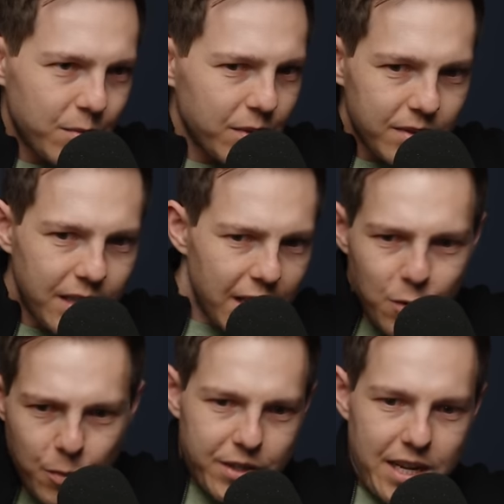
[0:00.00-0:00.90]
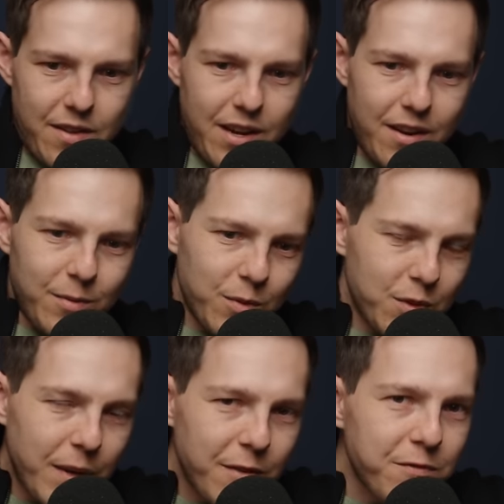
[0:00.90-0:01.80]
We'll take an Uber down there, and we'll
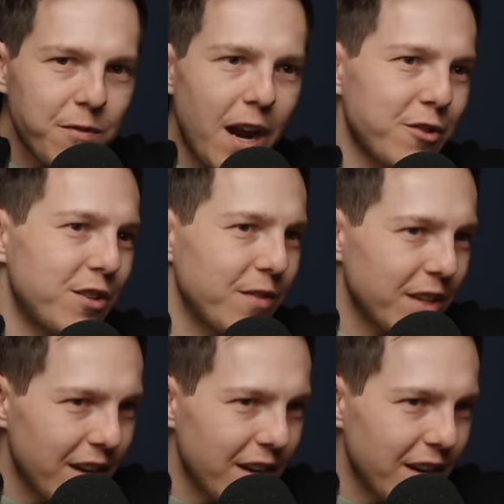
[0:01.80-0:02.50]
spend a fraction of the